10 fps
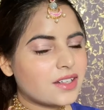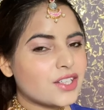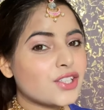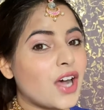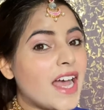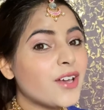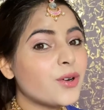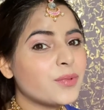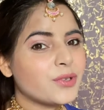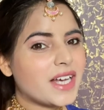So I
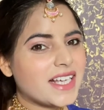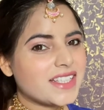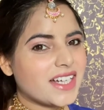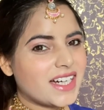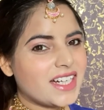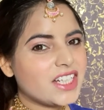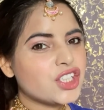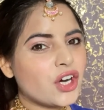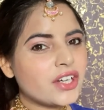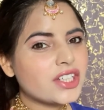hope you guys thoroughly
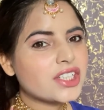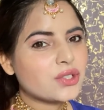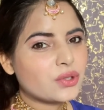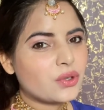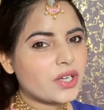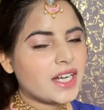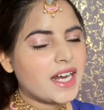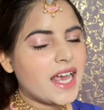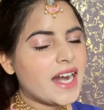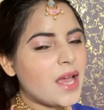enjoyed this tutorial,
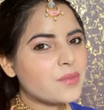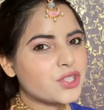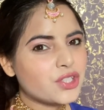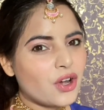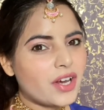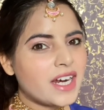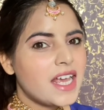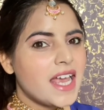and I'm sure